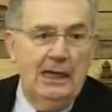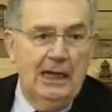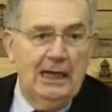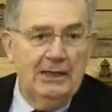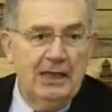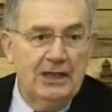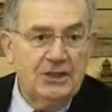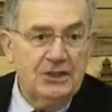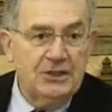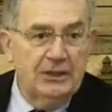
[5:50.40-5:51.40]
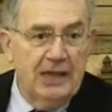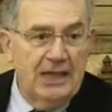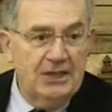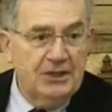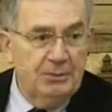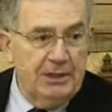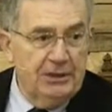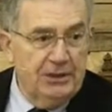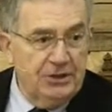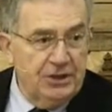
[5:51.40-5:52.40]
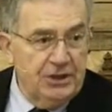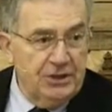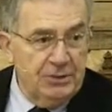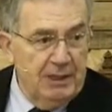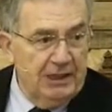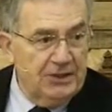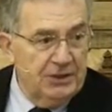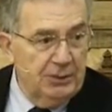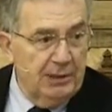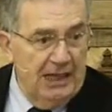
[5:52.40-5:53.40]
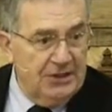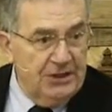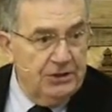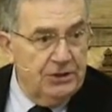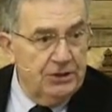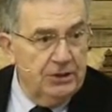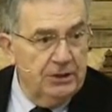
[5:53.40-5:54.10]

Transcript: And that's the last appearance Jesus makes in the passage.